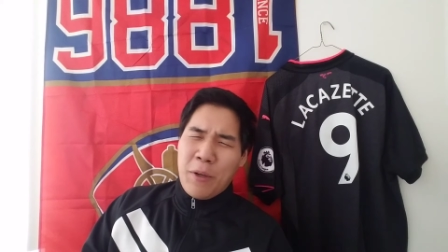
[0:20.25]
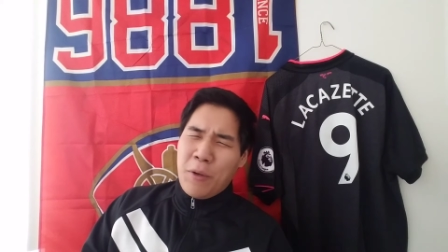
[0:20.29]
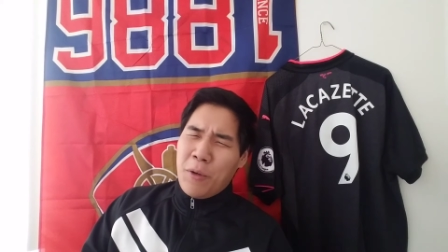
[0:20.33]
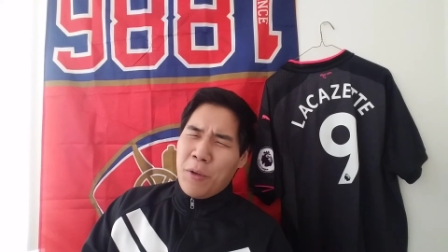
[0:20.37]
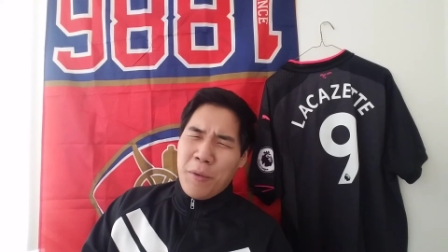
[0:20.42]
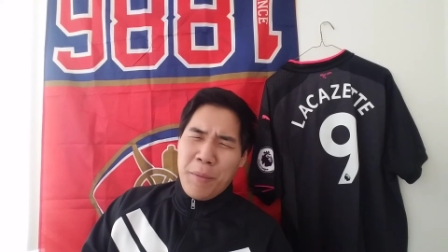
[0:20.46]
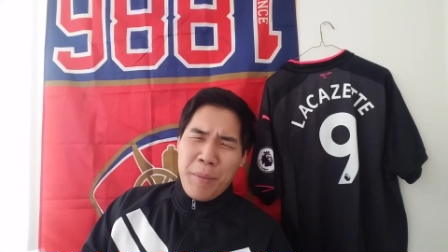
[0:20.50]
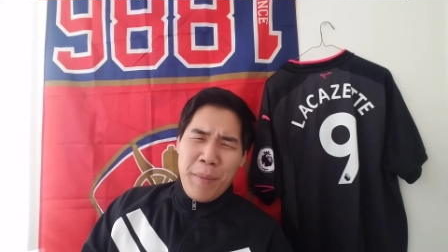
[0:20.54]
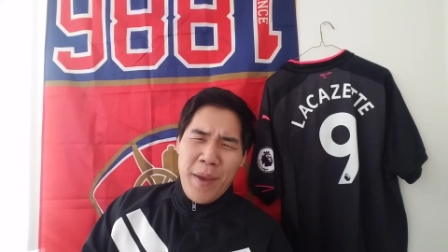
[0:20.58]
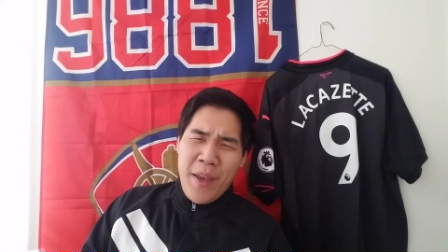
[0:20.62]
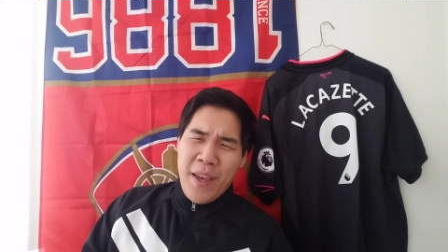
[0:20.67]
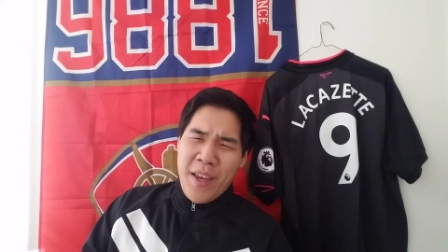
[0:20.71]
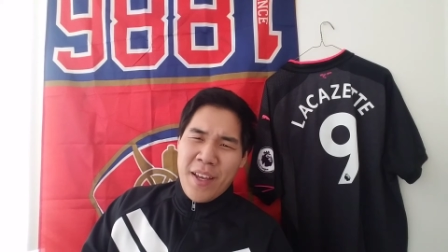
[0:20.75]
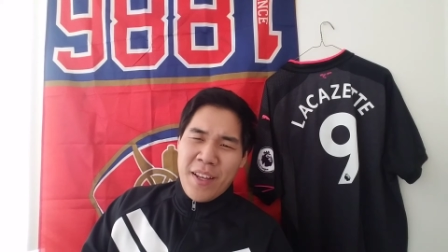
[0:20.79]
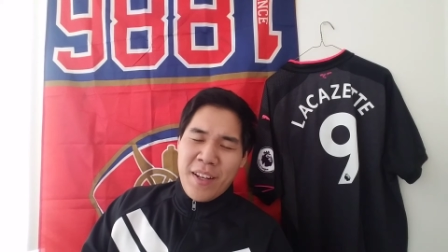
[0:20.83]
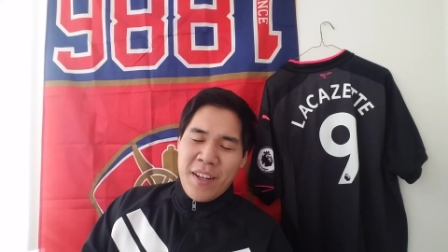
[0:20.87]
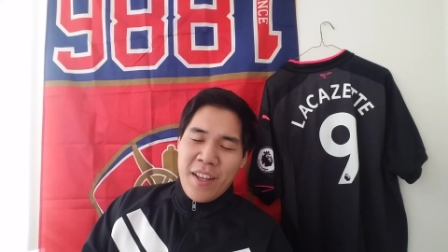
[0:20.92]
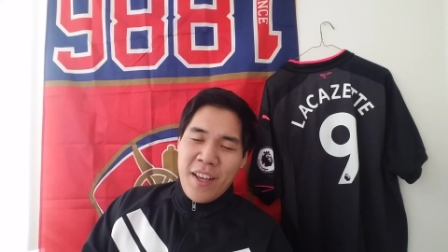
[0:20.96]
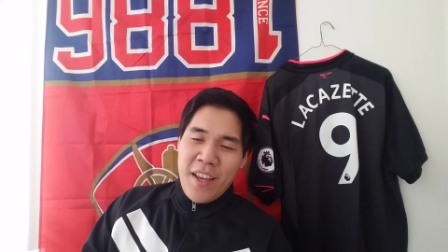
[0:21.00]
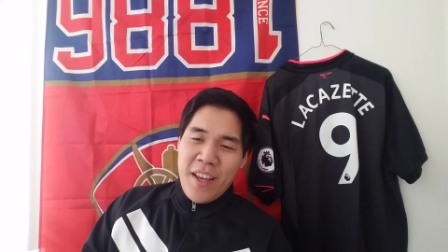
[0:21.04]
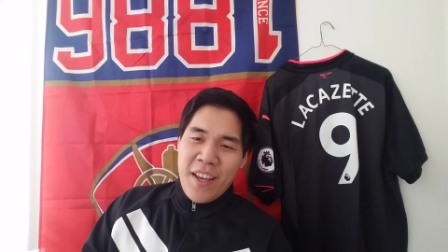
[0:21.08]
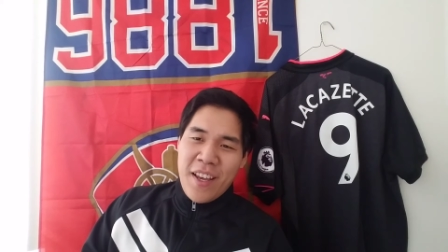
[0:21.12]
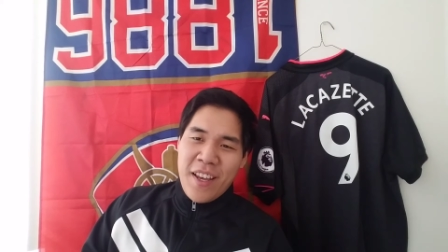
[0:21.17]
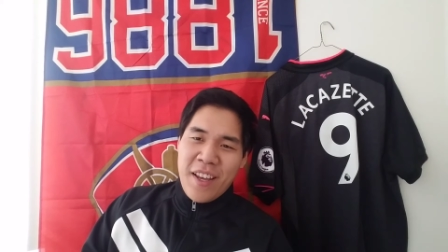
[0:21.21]
old man
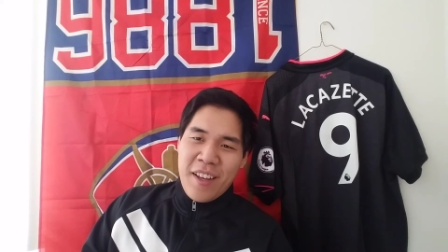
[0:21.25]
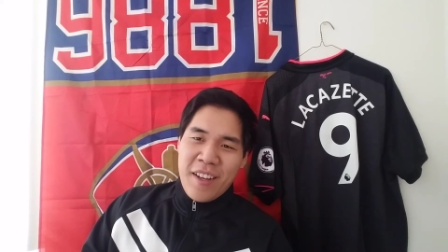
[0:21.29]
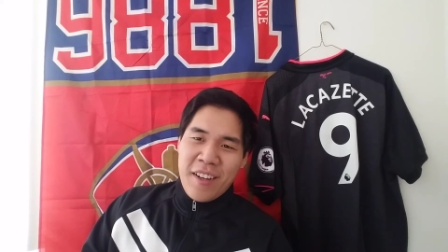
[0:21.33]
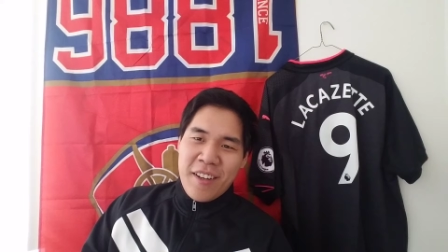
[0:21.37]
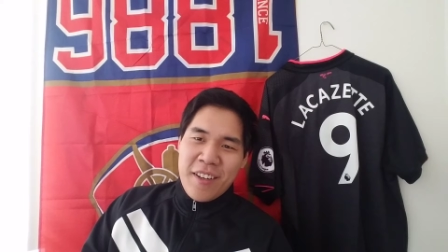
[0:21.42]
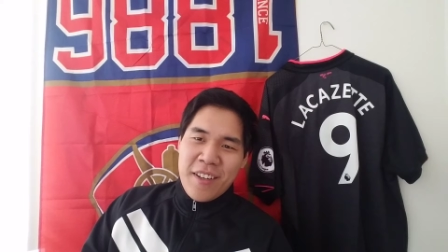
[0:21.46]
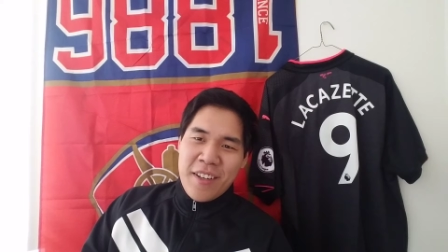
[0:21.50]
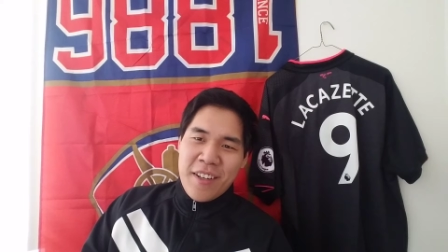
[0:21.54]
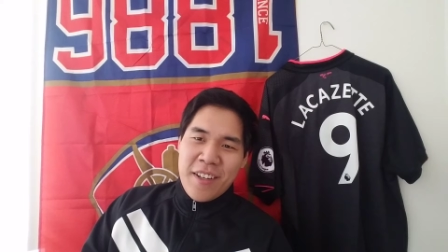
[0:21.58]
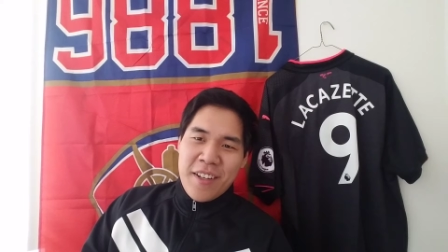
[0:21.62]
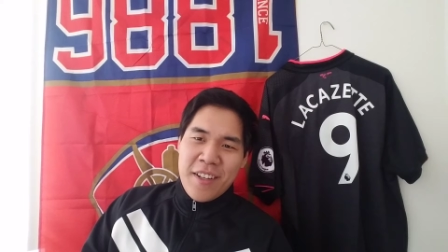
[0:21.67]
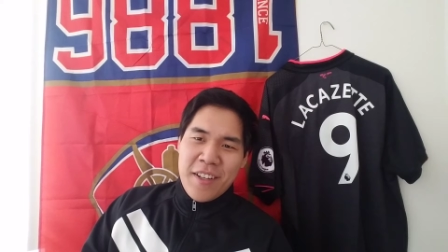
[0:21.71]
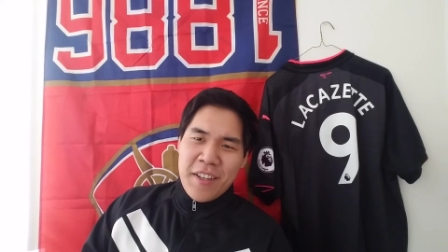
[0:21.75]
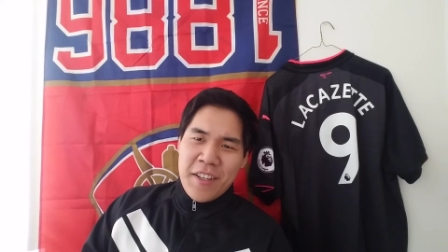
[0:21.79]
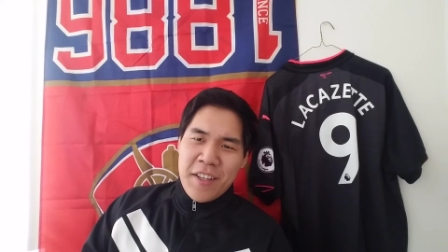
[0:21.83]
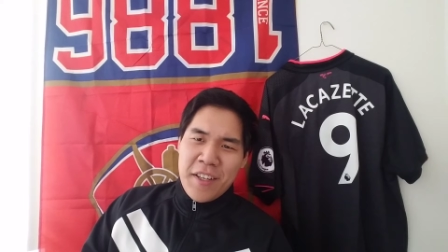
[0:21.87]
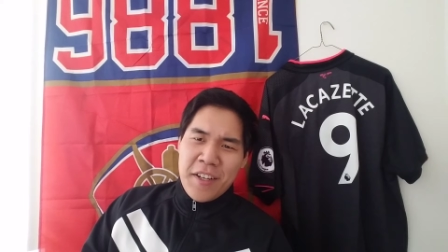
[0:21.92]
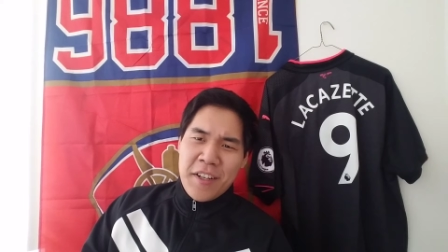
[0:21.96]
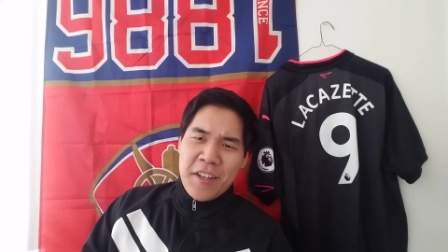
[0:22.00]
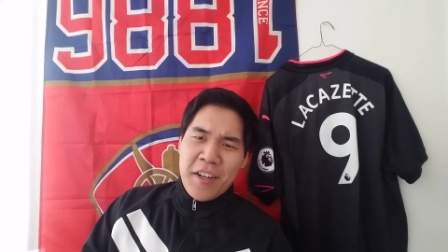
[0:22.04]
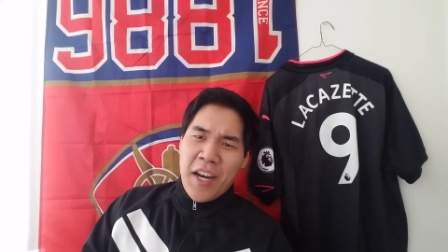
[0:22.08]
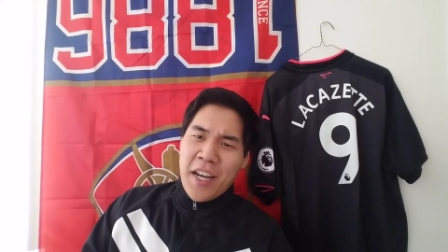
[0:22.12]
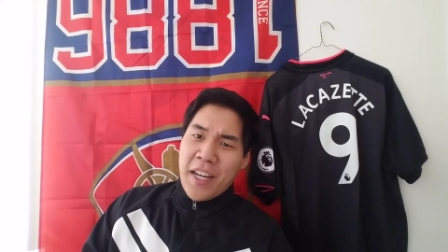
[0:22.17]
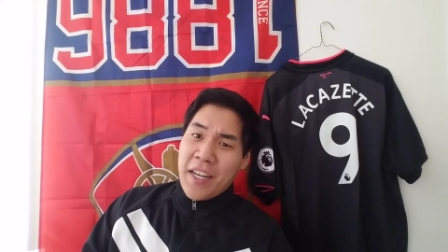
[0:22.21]
and, you
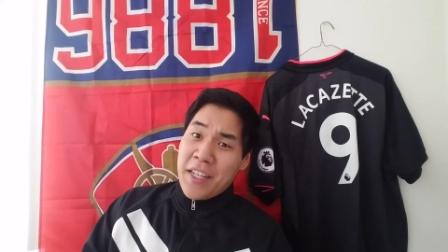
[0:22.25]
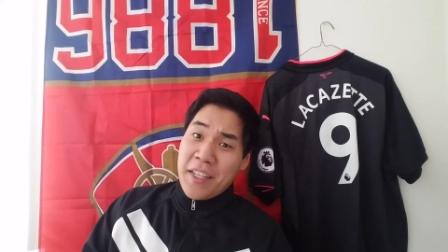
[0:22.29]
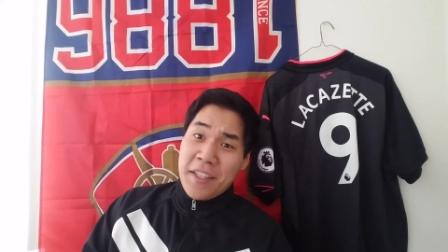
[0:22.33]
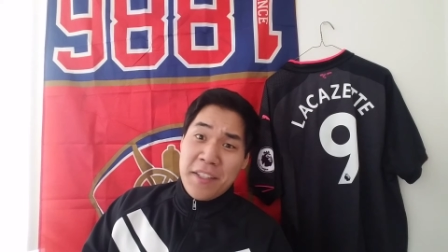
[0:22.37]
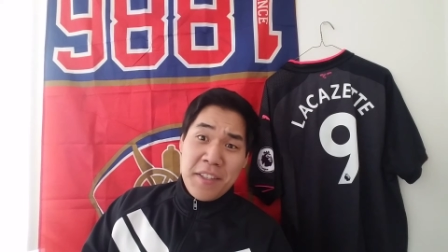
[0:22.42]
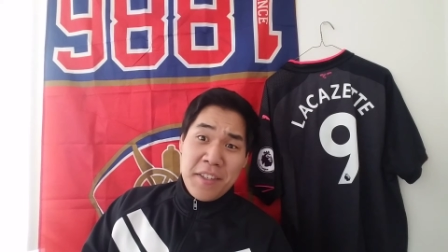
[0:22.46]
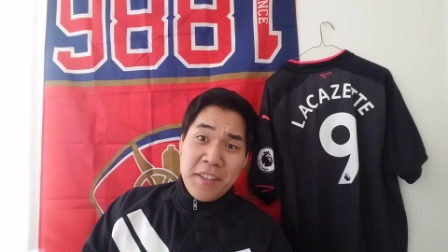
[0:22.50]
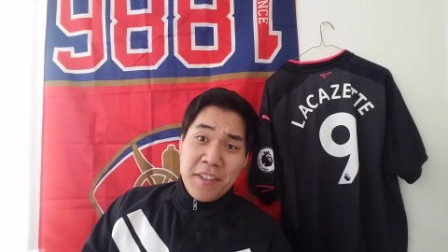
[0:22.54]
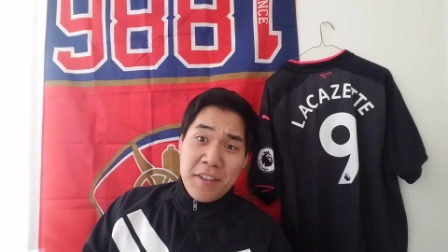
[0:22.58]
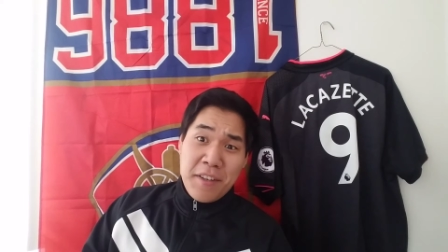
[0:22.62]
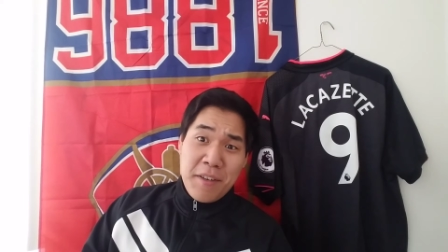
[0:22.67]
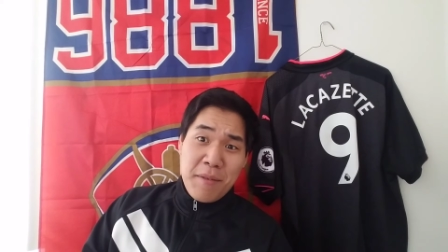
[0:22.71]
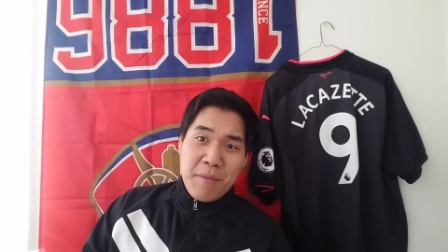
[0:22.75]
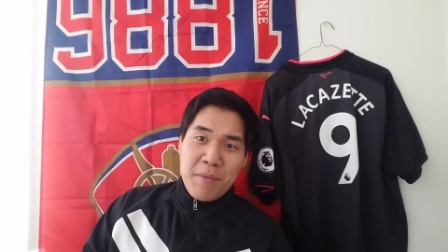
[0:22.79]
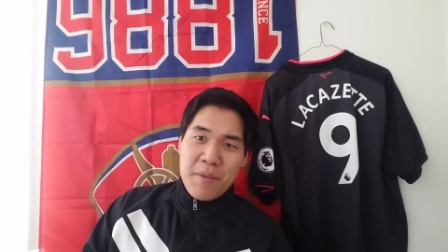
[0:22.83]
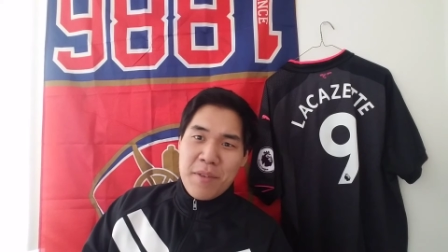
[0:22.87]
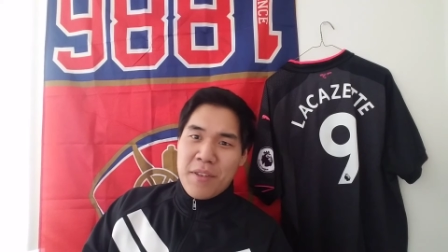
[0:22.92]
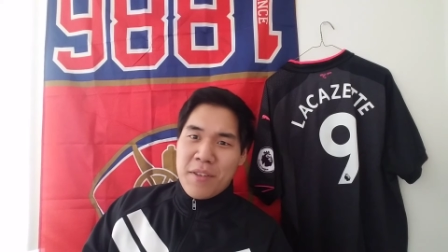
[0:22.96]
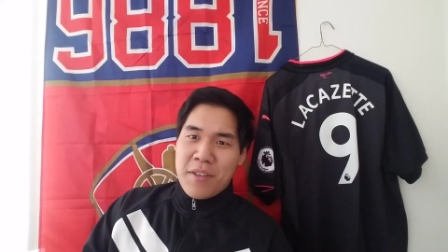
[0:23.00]
know, I need sleep.